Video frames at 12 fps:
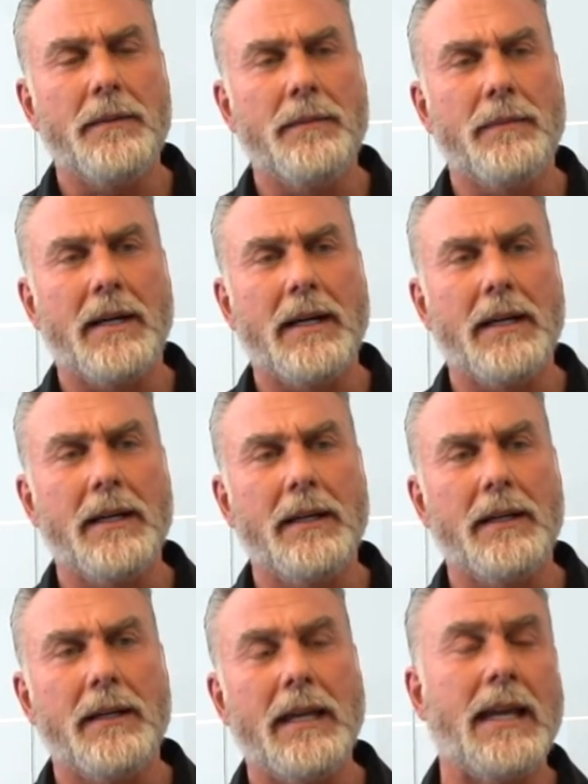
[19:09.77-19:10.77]

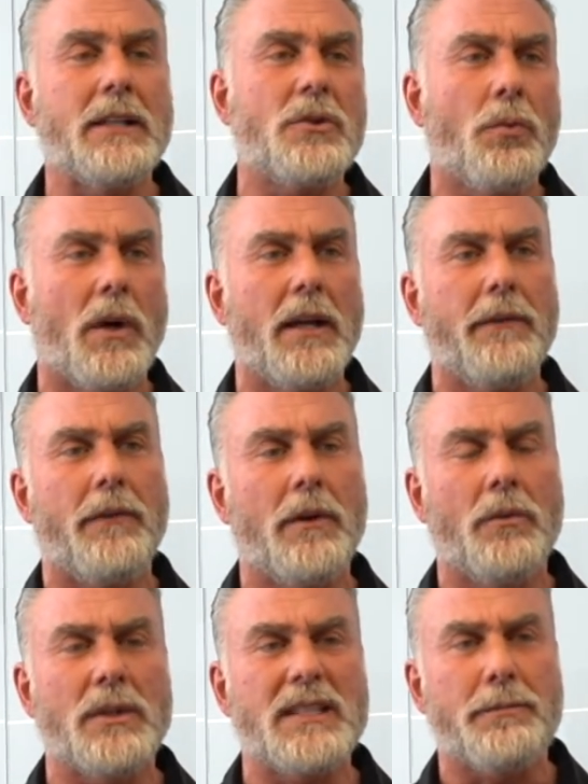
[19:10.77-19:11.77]
My ex-wife
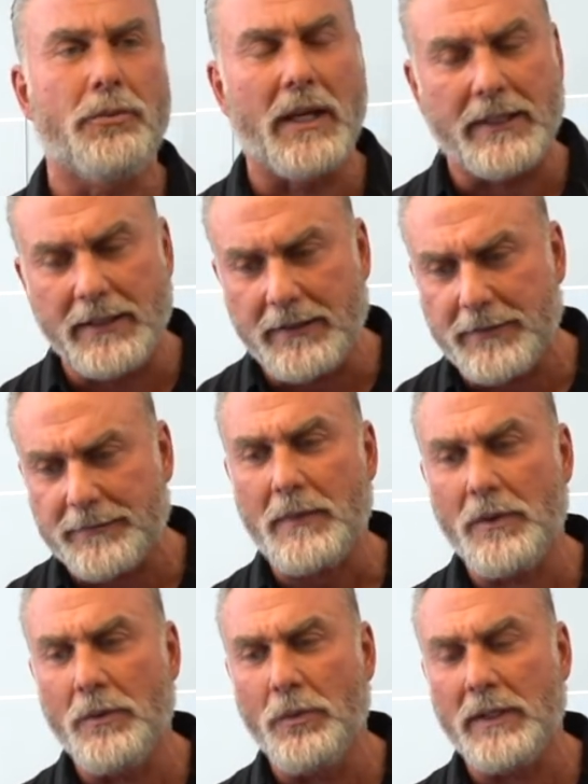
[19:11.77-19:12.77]
was pregnant
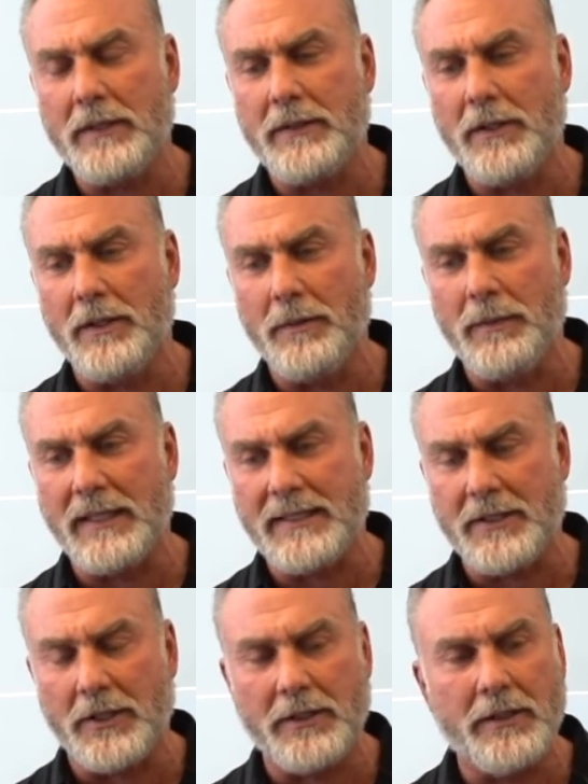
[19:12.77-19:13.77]
with my
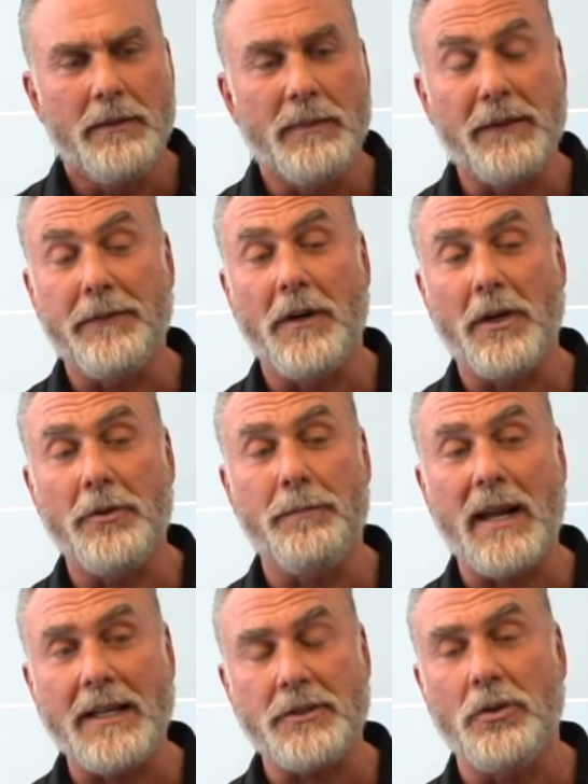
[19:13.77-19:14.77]
son. My father
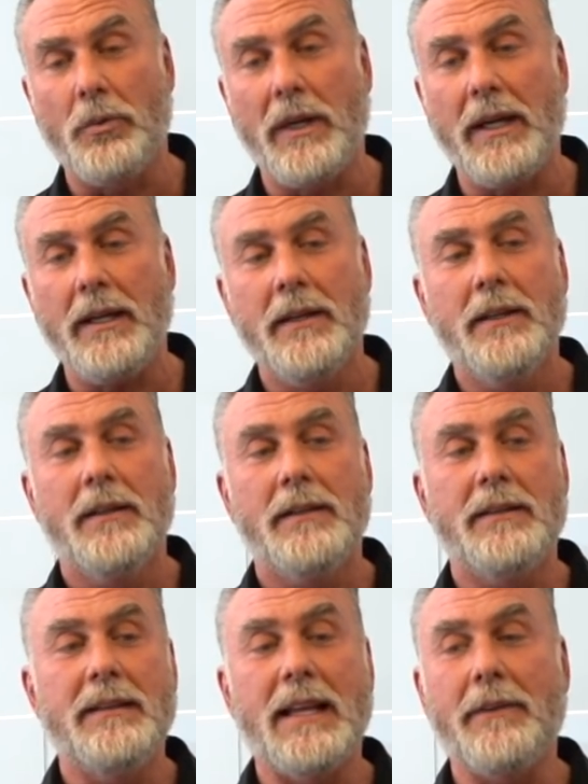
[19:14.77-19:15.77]
passed away,
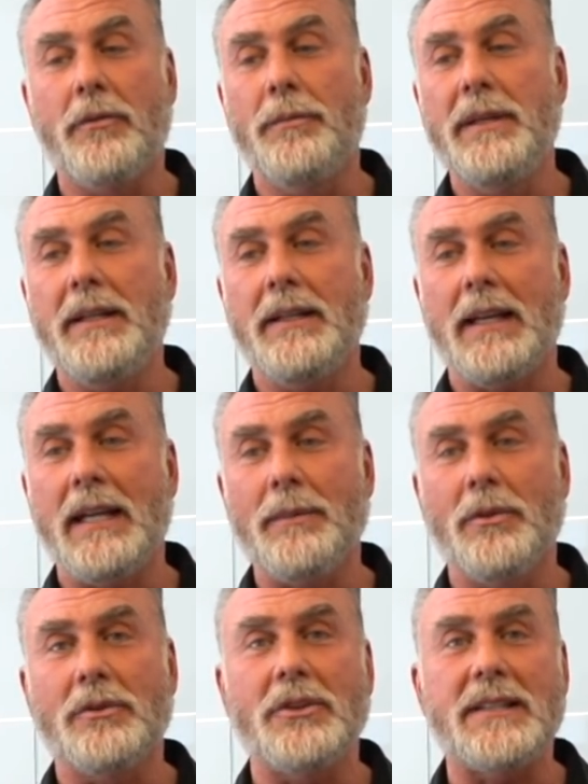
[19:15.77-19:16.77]
never being
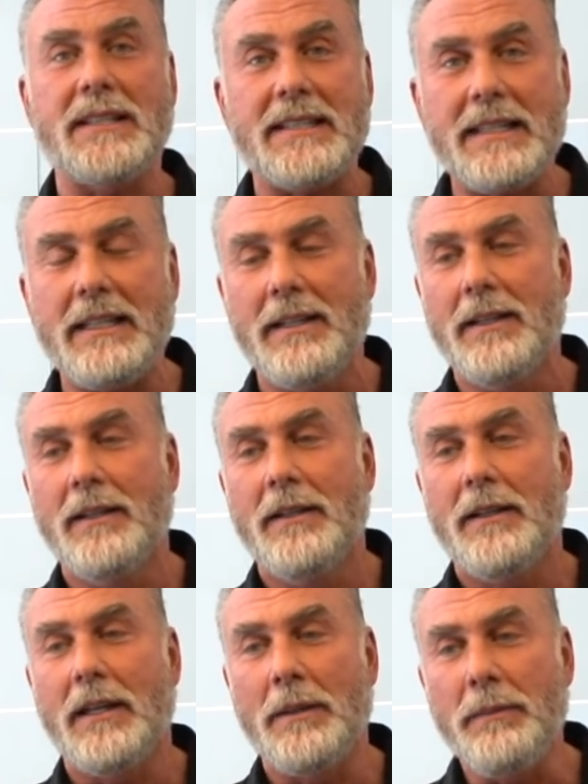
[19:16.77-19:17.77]
able to see
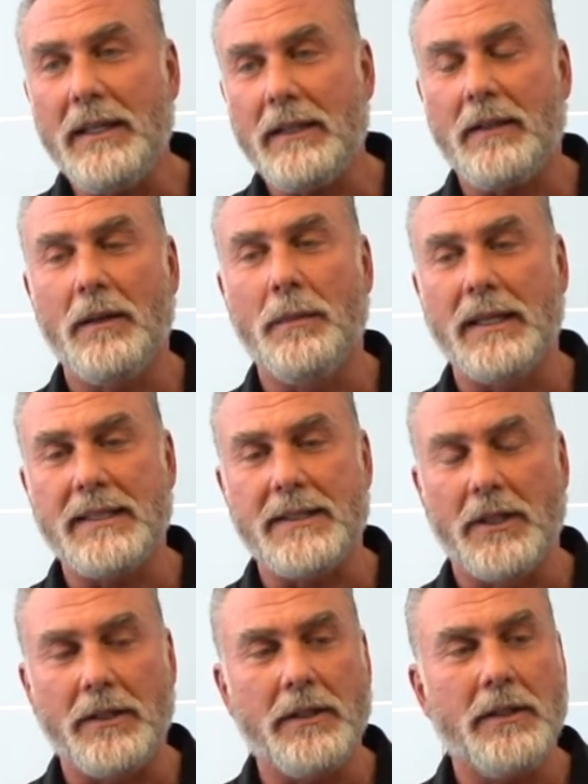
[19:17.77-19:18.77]
and meet my
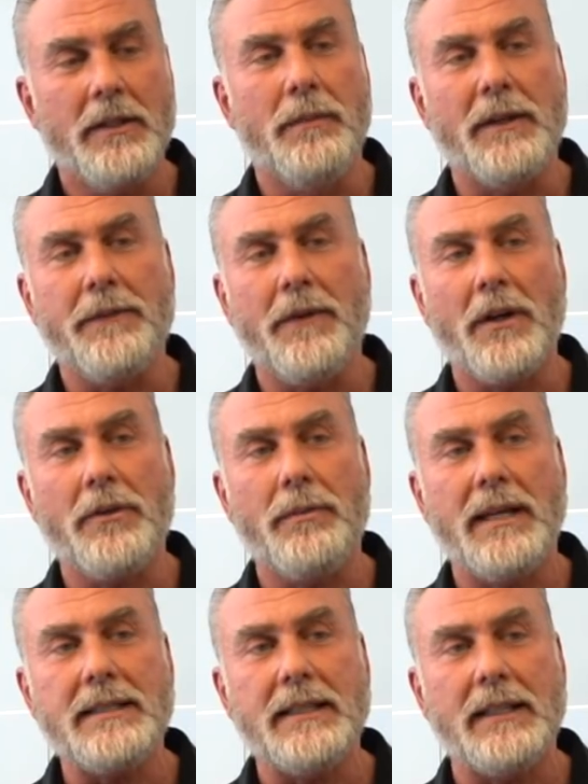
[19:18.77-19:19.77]
son. My father
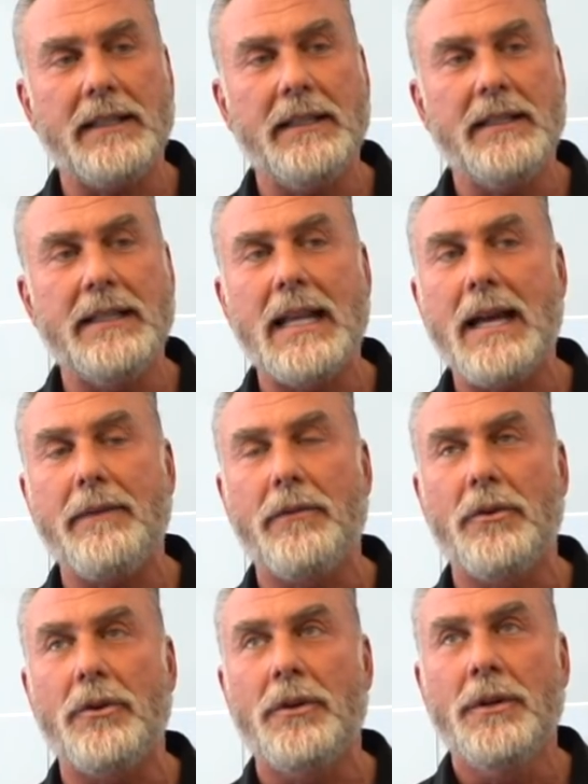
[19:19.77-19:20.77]
basically
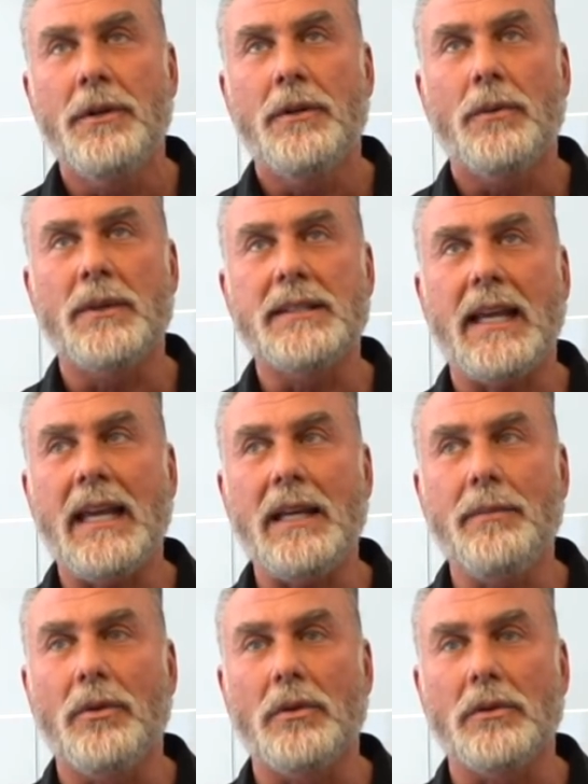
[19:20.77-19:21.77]
never was
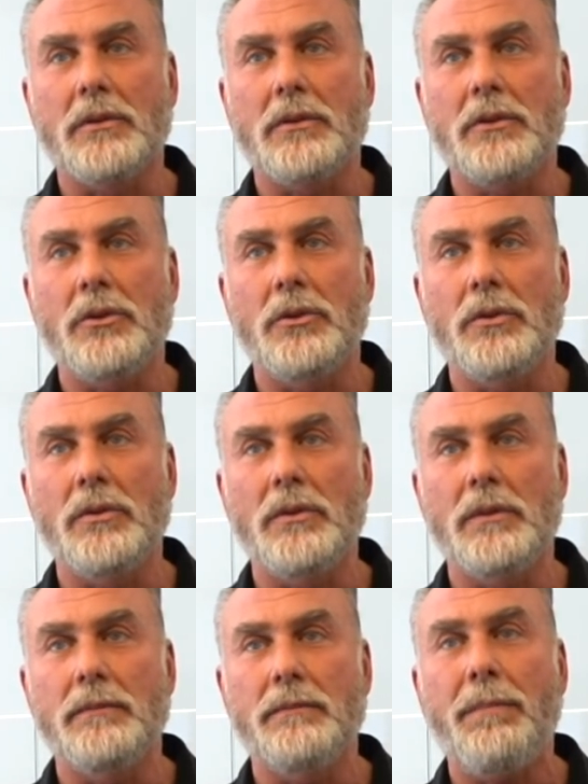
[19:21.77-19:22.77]
able to
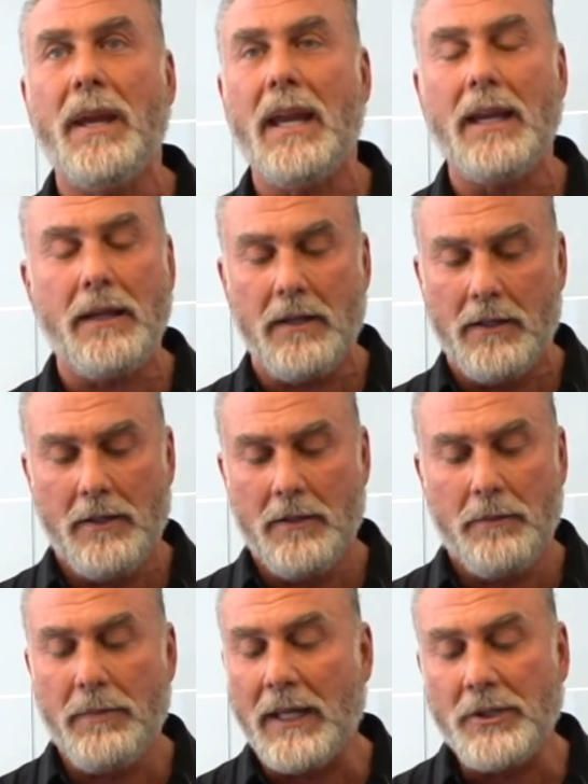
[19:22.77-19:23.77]
pay
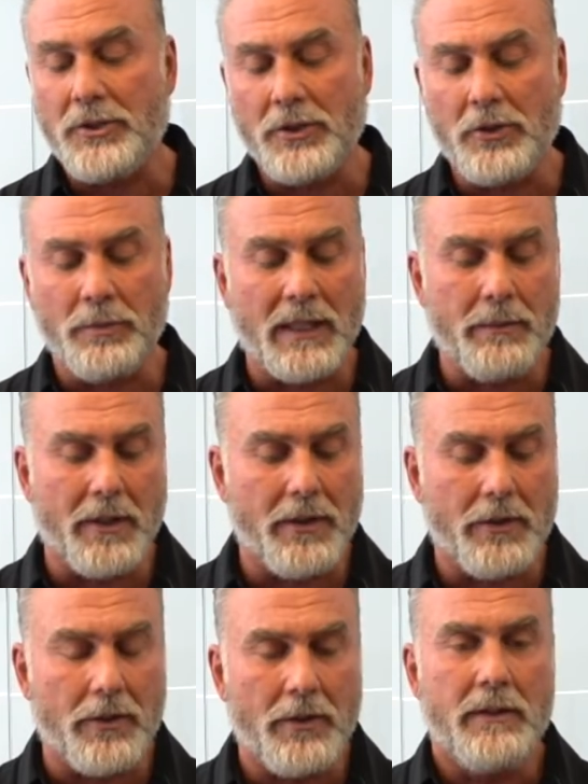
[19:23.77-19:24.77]
pension to my
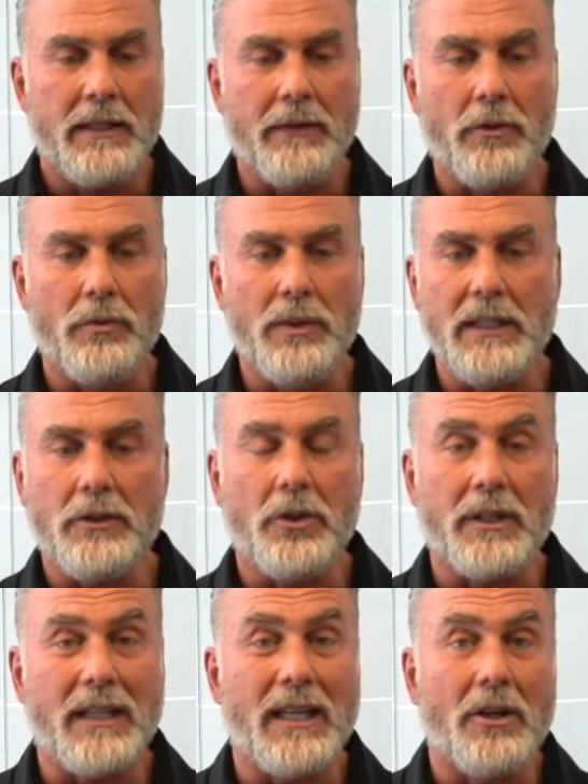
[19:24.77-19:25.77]
mother, never really
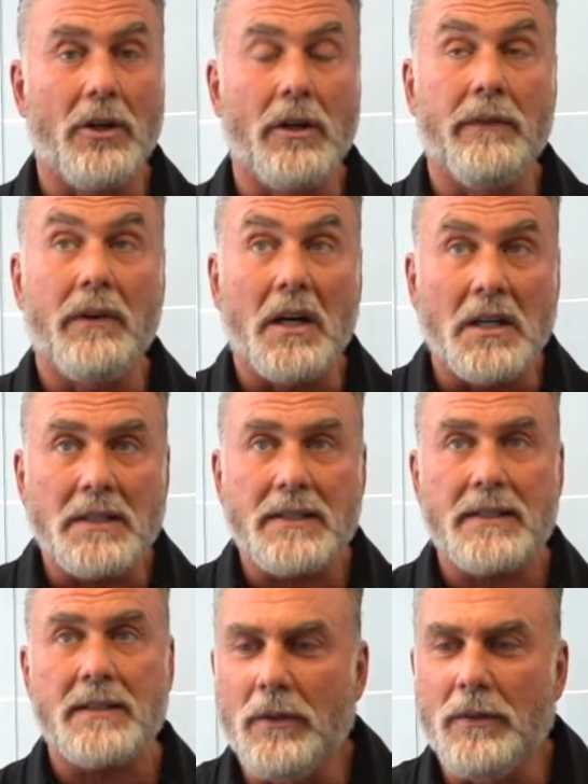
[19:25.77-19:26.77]
took care of
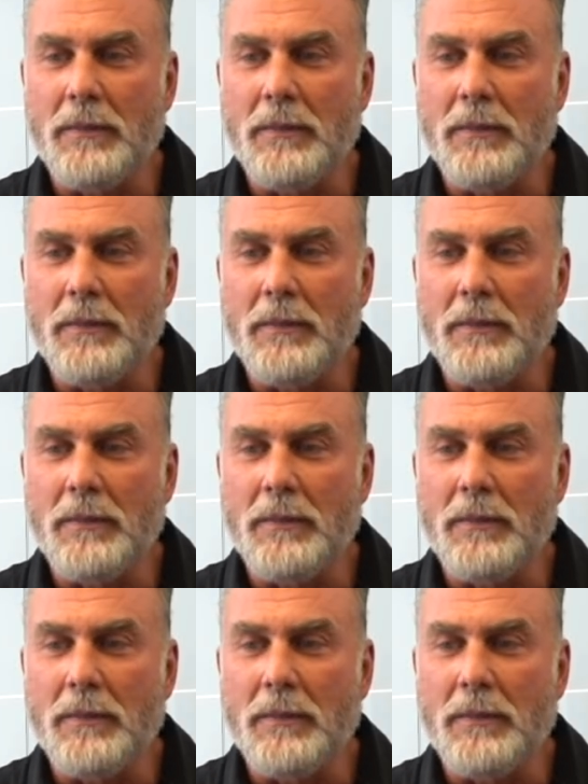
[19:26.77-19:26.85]
us.